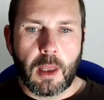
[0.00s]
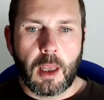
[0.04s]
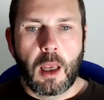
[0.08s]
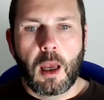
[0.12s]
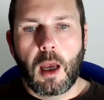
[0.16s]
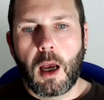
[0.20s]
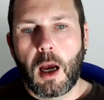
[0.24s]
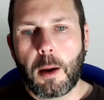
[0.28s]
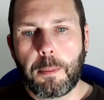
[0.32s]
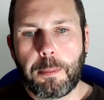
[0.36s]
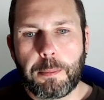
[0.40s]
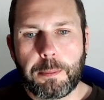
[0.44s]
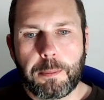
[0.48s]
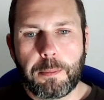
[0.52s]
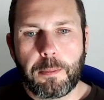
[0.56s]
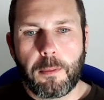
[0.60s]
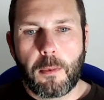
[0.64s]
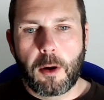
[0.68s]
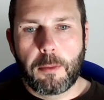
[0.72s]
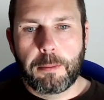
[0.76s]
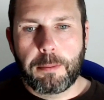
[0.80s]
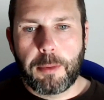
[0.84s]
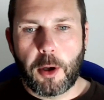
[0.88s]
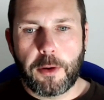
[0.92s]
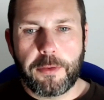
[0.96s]
a
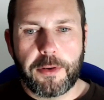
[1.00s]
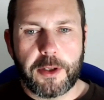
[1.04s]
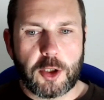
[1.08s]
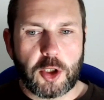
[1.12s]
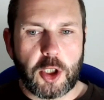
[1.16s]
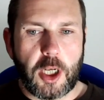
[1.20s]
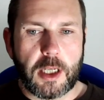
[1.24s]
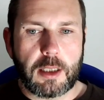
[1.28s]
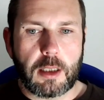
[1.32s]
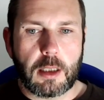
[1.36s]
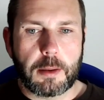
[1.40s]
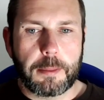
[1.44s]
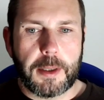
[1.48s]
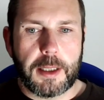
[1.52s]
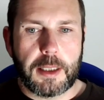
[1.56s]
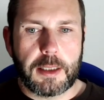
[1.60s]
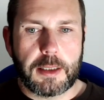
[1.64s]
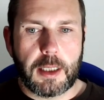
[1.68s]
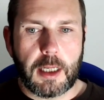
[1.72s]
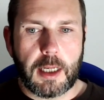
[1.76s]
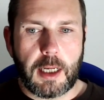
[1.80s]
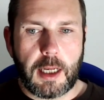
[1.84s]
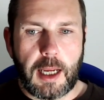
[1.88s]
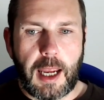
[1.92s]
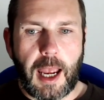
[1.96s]
Perfect Gentleman,
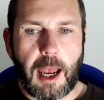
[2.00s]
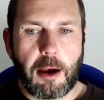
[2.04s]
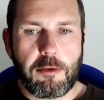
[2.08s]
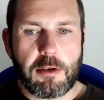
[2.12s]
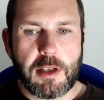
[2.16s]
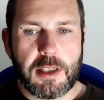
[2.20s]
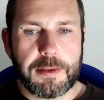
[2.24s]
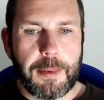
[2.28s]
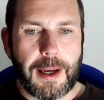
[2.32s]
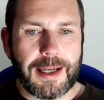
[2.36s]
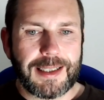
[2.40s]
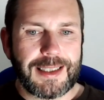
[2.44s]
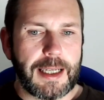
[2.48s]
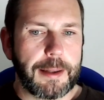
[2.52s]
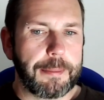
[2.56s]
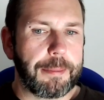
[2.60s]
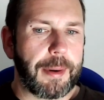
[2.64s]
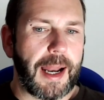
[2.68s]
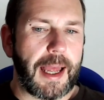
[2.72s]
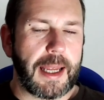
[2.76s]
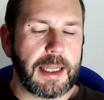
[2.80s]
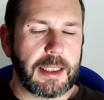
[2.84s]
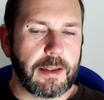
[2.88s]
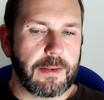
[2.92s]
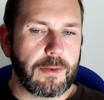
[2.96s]
a charismatic
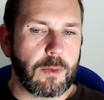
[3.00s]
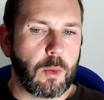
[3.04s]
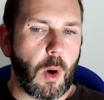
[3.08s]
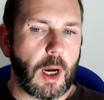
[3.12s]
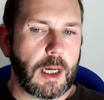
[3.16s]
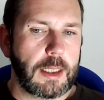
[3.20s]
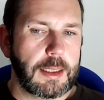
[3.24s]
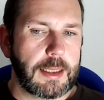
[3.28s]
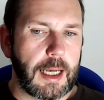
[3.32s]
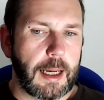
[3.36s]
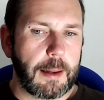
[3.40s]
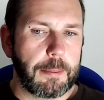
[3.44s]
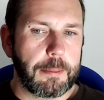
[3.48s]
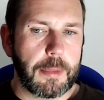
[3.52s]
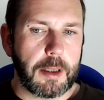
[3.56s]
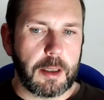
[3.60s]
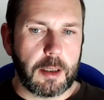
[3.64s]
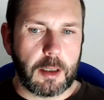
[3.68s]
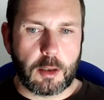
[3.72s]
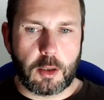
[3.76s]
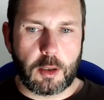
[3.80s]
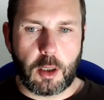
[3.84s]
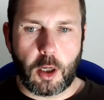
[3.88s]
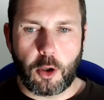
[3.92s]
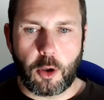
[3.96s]
blend of white amber
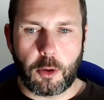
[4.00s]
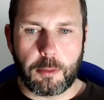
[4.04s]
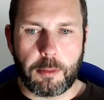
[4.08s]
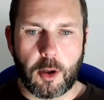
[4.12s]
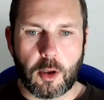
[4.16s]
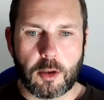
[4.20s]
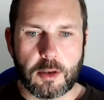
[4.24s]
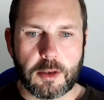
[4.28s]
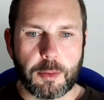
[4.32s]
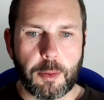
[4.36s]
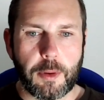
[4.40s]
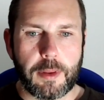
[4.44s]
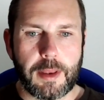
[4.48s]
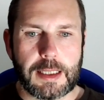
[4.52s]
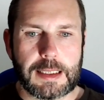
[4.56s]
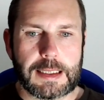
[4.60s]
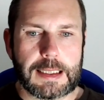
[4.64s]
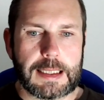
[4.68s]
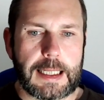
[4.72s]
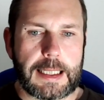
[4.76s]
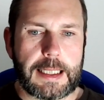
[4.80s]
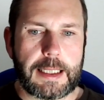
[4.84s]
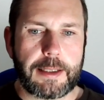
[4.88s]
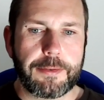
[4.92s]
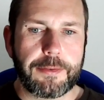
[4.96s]
and oak moss with a
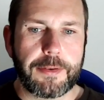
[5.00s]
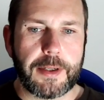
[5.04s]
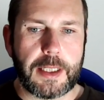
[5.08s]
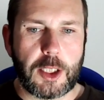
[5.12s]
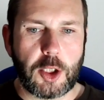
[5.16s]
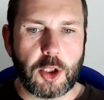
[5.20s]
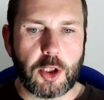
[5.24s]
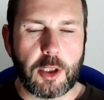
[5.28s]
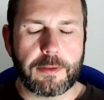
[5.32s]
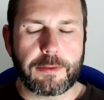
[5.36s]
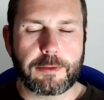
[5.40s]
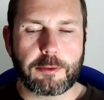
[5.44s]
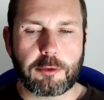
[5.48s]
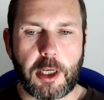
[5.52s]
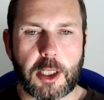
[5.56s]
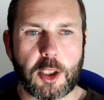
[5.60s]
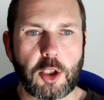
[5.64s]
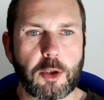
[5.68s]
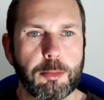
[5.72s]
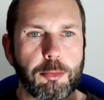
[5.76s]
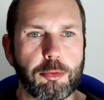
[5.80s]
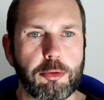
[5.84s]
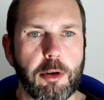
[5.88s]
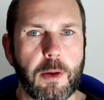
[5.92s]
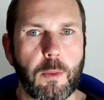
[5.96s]
sleek finish of fresh
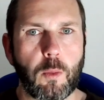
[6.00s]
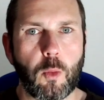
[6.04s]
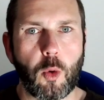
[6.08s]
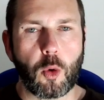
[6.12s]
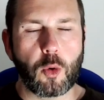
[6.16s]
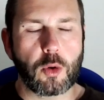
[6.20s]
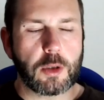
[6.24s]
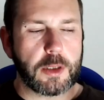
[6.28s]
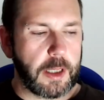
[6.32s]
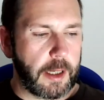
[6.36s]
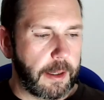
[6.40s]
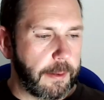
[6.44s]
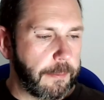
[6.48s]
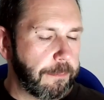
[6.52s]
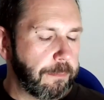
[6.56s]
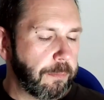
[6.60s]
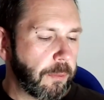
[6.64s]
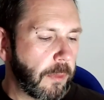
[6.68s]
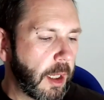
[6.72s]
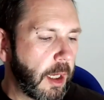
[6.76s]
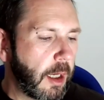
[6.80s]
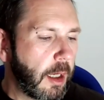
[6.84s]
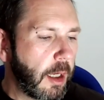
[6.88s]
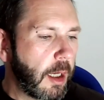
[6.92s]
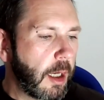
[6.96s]
marine water.
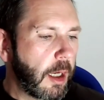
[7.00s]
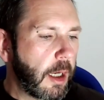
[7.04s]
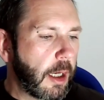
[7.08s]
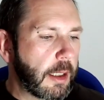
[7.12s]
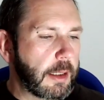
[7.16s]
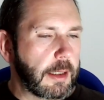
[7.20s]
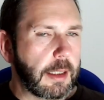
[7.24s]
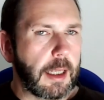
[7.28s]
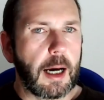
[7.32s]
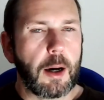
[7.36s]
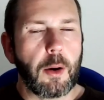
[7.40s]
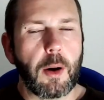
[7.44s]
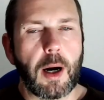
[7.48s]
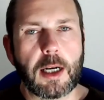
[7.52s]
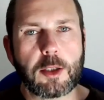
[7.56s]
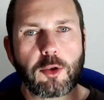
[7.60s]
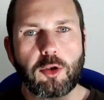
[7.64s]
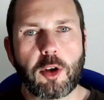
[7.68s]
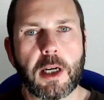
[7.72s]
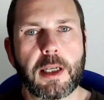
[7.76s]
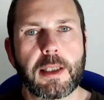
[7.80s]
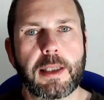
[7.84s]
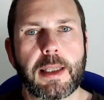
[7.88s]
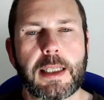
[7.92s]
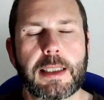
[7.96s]
Now, I
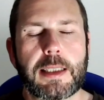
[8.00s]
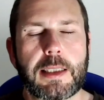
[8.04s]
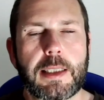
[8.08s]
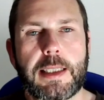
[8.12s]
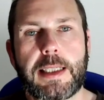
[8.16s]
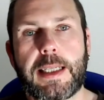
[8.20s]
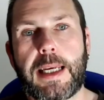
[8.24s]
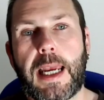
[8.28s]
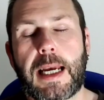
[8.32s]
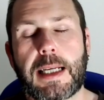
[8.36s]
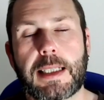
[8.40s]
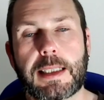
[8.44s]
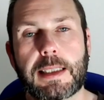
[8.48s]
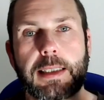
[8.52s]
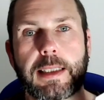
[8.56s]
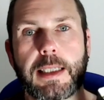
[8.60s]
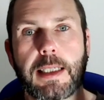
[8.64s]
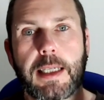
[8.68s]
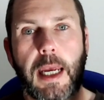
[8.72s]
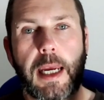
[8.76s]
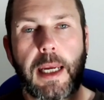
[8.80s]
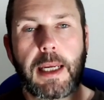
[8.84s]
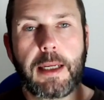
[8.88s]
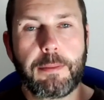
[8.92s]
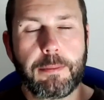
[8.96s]
tried this
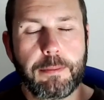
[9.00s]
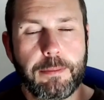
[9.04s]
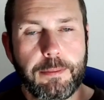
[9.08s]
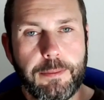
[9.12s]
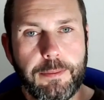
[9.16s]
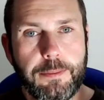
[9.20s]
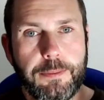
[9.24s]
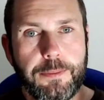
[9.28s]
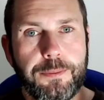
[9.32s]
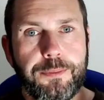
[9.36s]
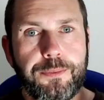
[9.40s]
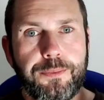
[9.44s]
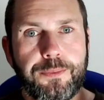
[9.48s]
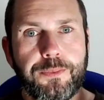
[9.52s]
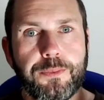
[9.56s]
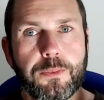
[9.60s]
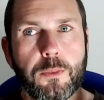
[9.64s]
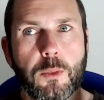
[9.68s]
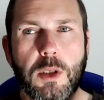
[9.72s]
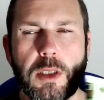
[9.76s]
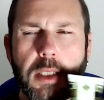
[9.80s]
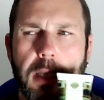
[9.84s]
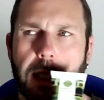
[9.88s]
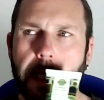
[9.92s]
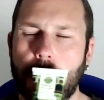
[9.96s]
yesterday.
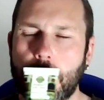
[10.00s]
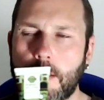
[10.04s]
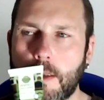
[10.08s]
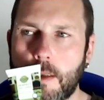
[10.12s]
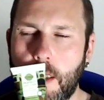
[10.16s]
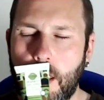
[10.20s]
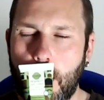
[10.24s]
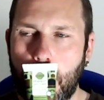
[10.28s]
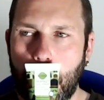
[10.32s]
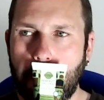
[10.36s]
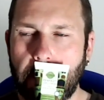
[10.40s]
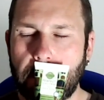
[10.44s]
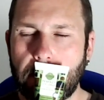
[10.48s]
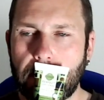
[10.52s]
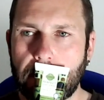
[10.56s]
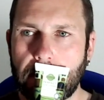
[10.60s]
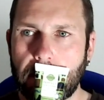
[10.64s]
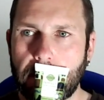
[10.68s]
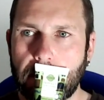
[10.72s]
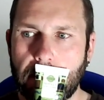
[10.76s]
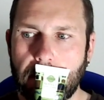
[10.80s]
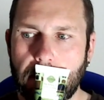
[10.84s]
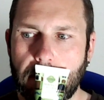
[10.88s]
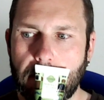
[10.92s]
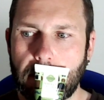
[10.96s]
Was it yesterday?
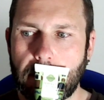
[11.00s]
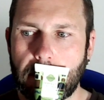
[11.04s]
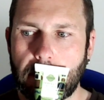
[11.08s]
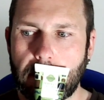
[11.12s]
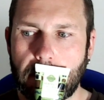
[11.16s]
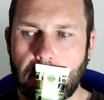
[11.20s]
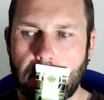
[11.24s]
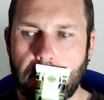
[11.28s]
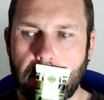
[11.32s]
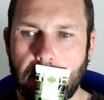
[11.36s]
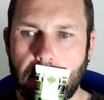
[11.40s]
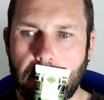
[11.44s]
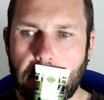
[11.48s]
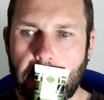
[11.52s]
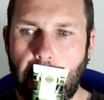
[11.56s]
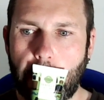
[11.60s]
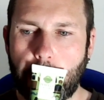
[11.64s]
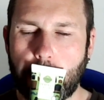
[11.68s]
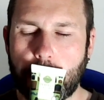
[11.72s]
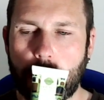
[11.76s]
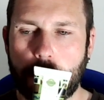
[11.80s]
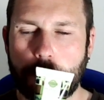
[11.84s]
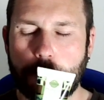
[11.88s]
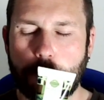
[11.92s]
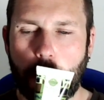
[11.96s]
Or was
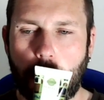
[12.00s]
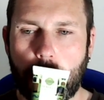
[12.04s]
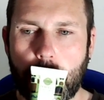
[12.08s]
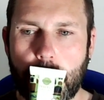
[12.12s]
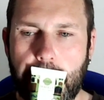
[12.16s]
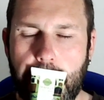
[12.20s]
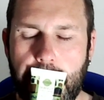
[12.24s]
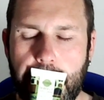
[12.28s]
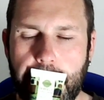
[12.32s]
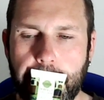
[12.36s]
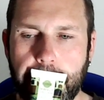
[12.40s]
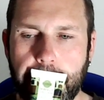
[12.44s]
it Friday?